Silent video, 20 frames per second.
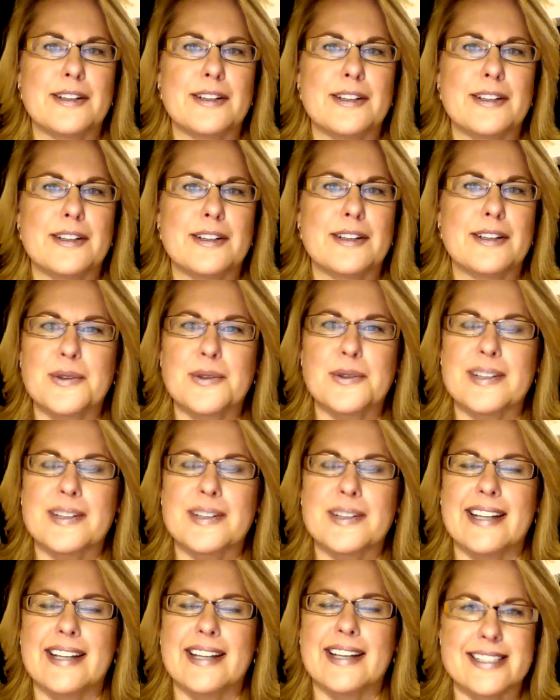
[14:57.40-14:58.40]
don't
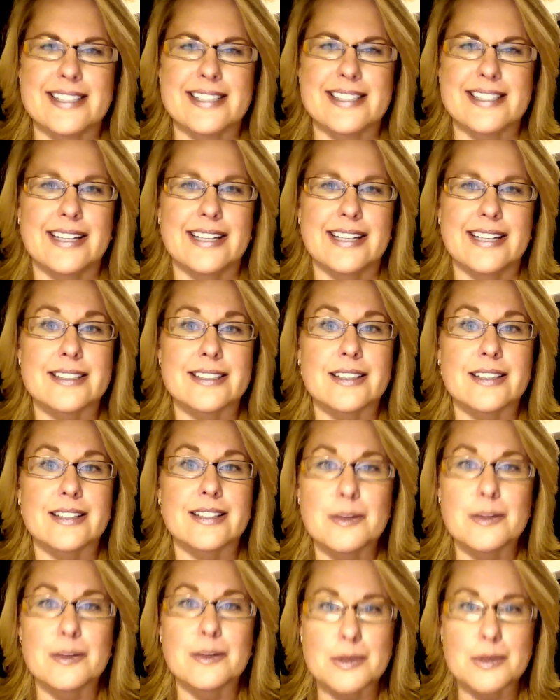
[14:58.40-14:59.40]
hesitate. It's a
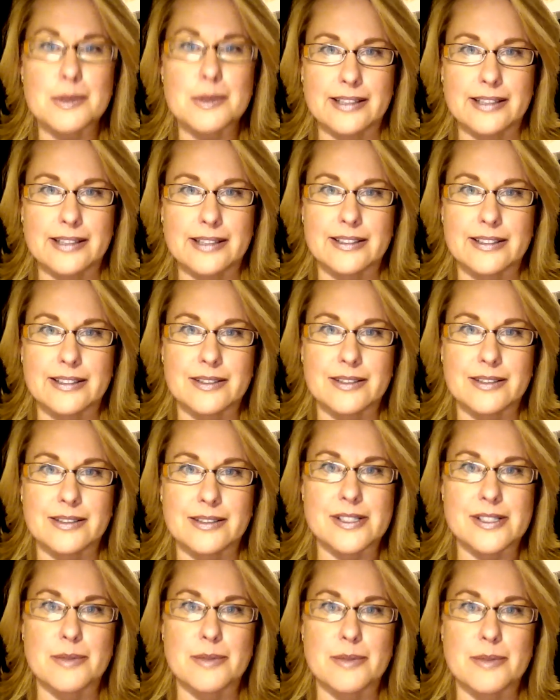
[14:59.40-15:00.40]
compliment. When
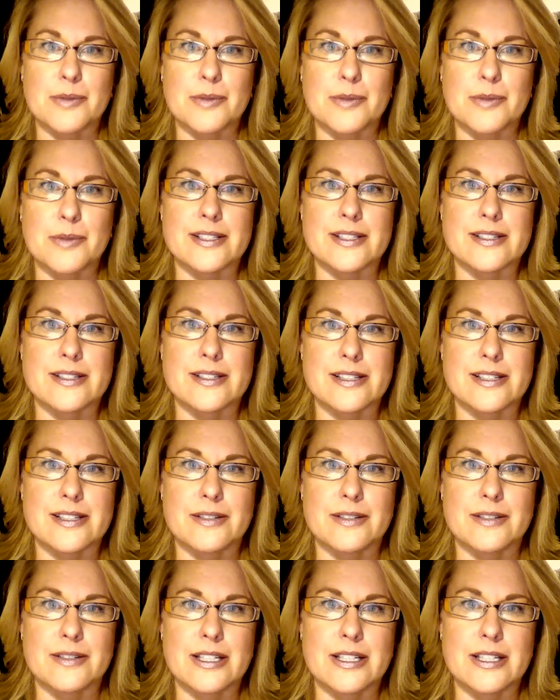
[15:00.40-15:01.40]
someone wants to see you
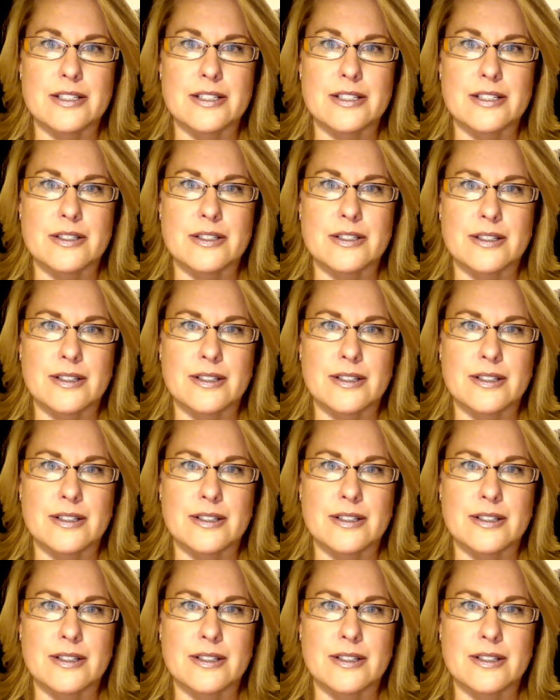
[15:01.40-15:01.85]
teach,